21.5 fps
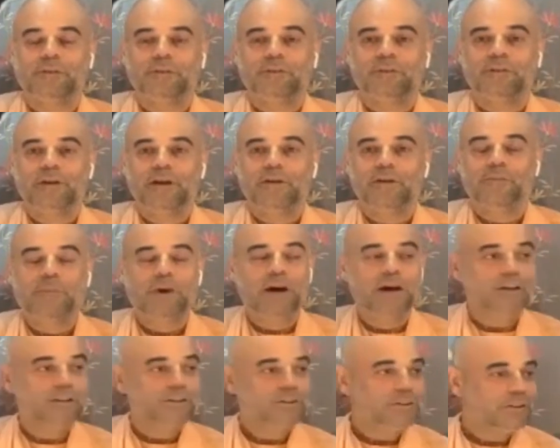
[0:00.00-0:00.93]
And
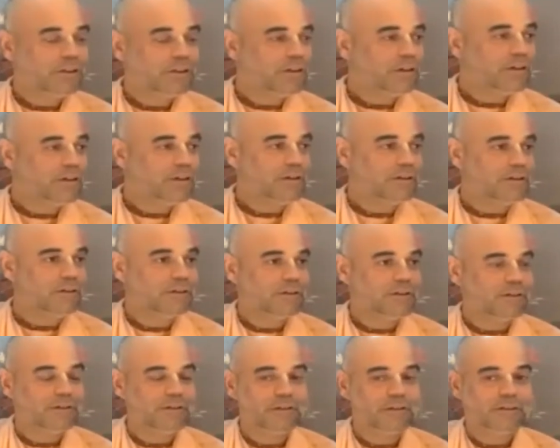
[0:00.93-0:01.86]
Maharaj turned.
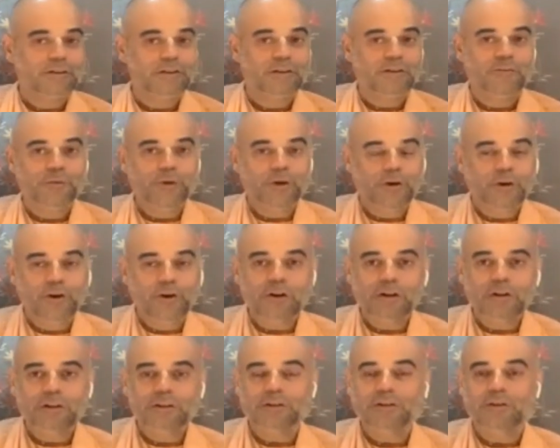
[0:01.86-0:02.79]
We
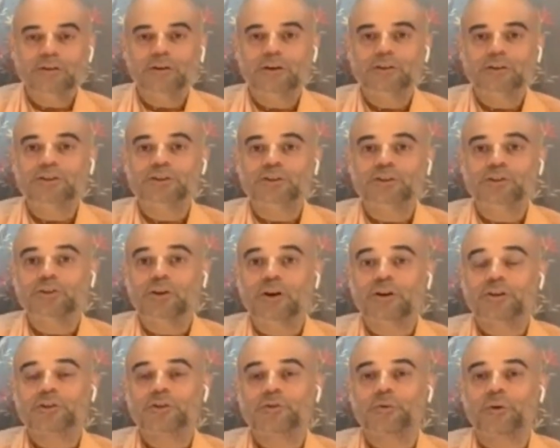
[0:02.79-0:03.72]
all got
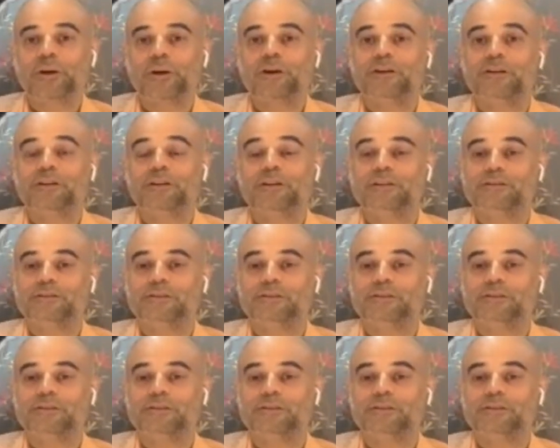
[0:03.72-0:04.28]
shocked to hear this.